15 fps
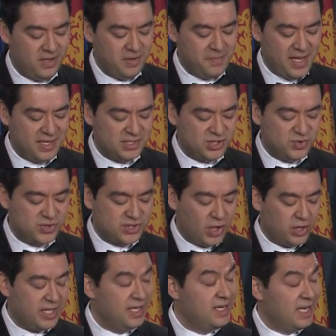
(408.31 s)
managed to
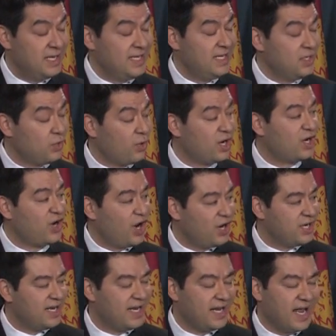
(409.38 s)
start an indoor
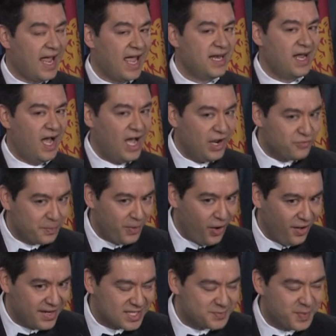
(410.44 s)
gardening and
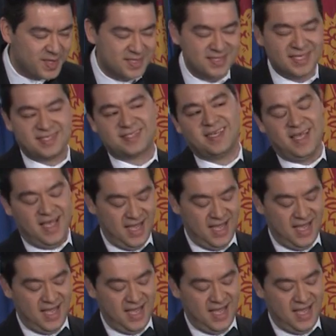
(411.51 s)
hydroponics business.